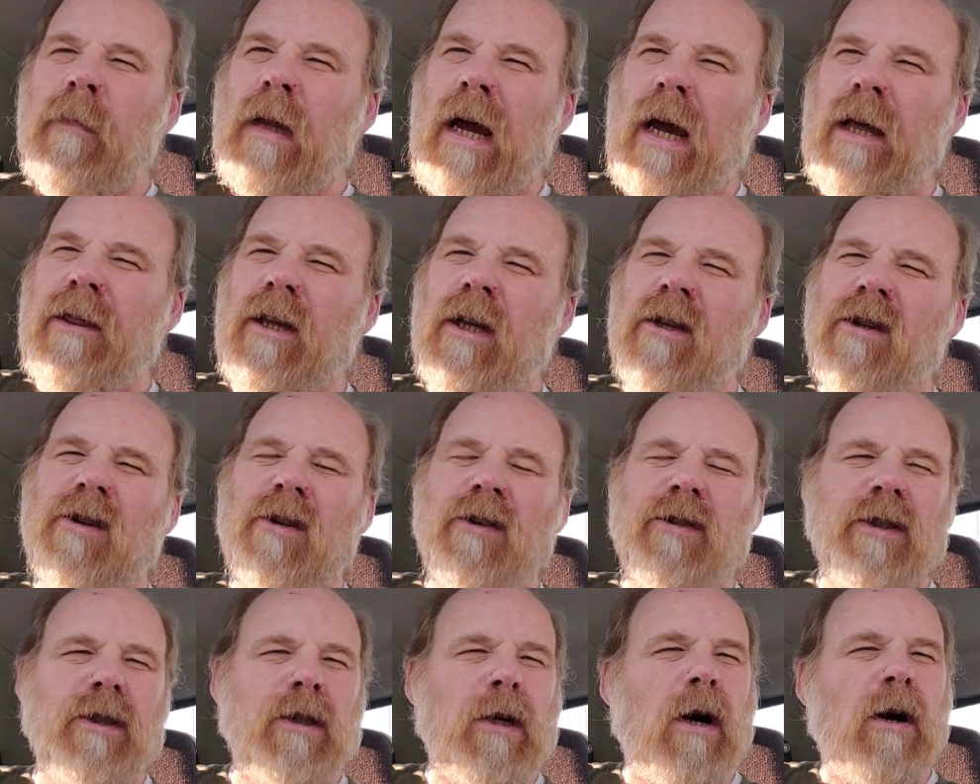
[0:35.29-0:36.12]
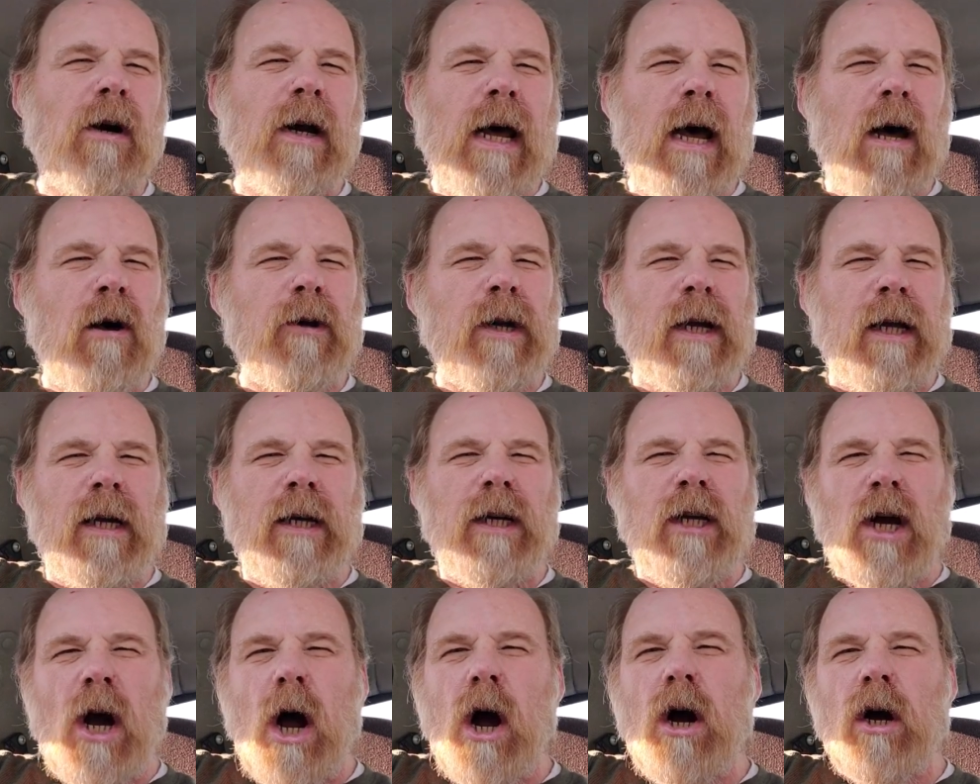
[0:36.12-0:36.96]
And this will start out in
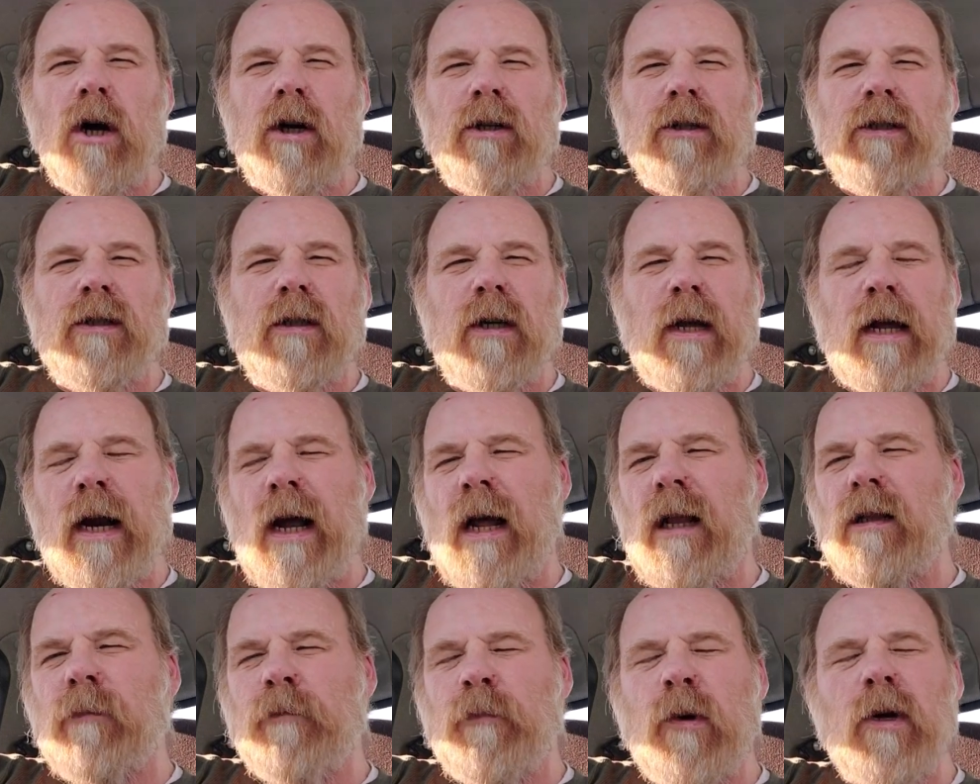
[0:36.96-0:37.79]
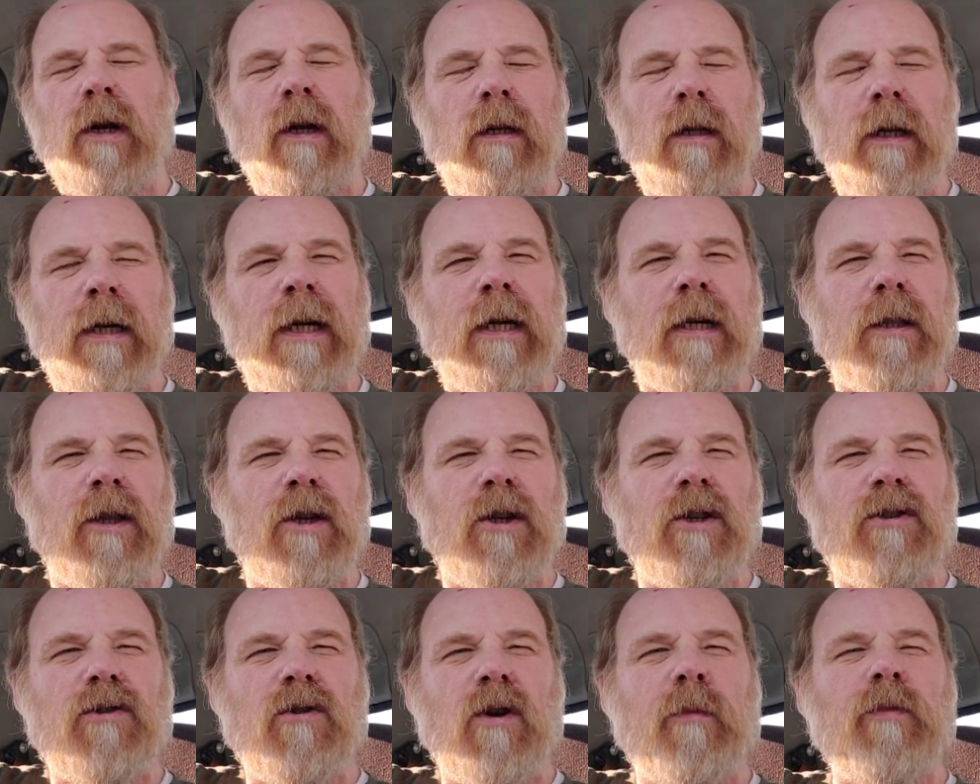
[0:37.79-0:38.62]
yards. And I'll put a link in the
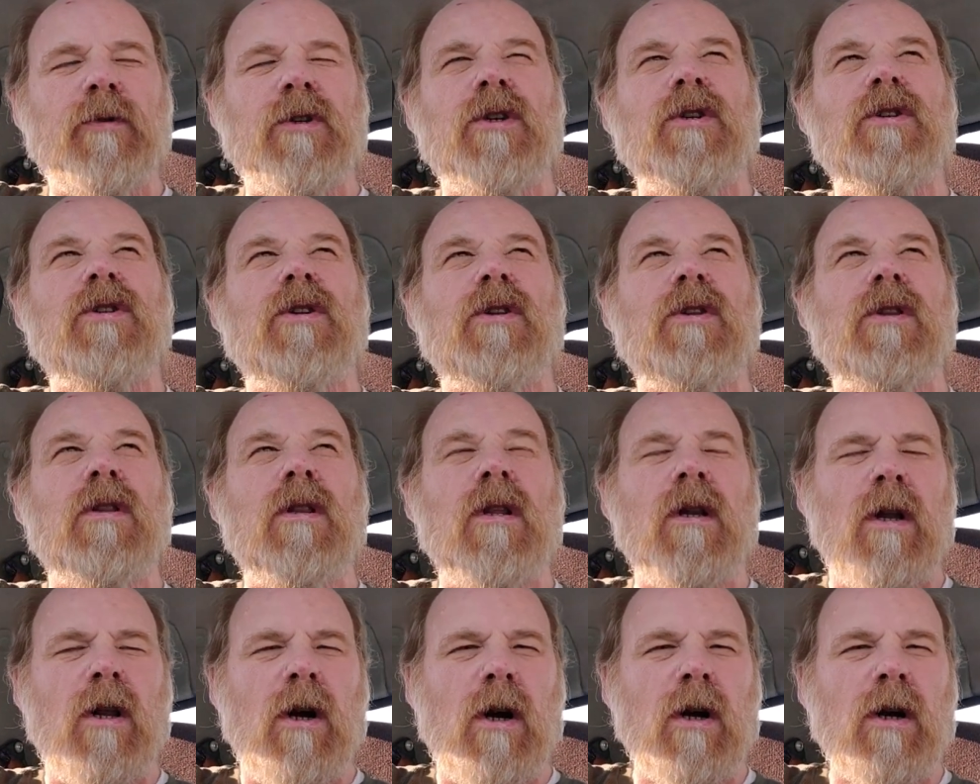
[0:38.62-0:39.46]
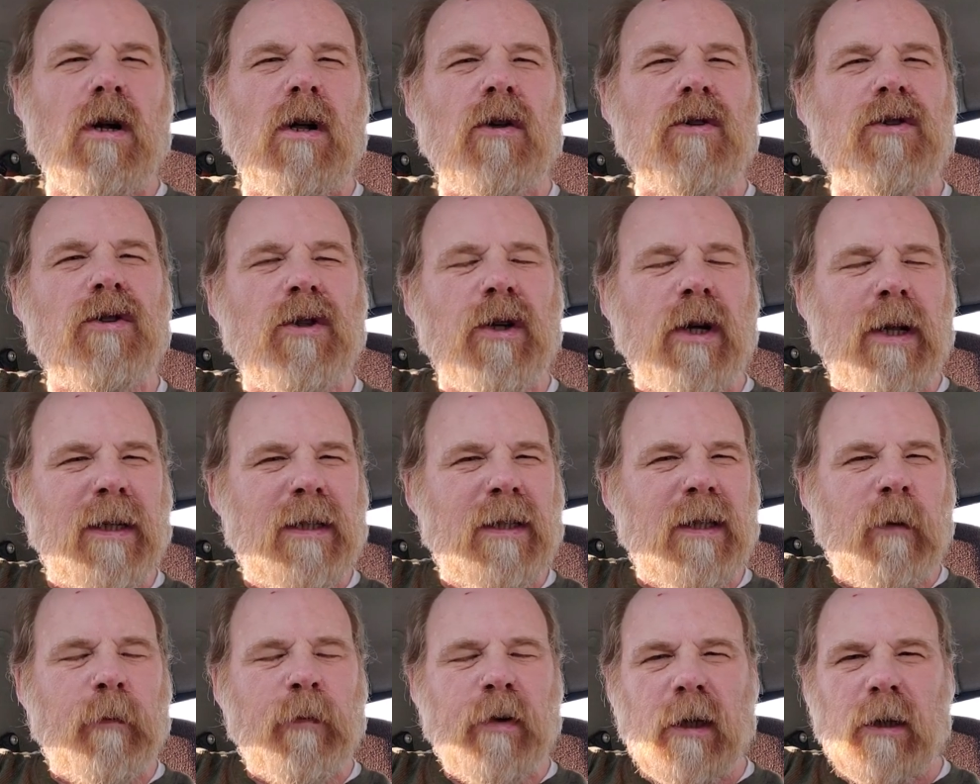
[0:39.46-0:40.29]
description to the little article so you can
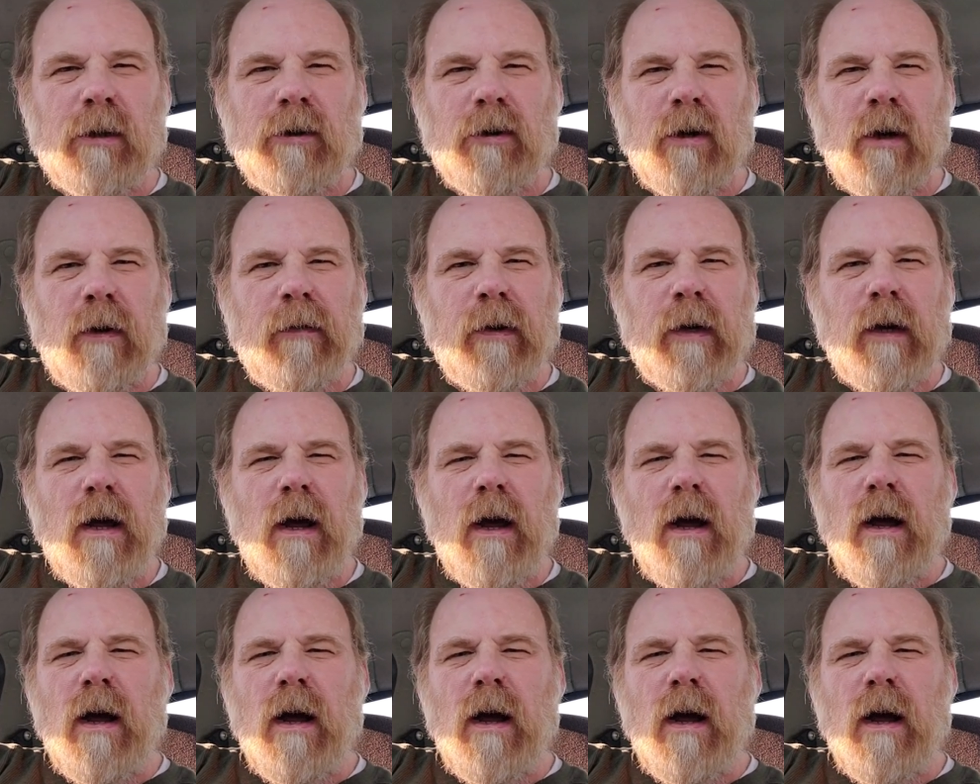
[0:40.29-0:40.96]
see a picture of it.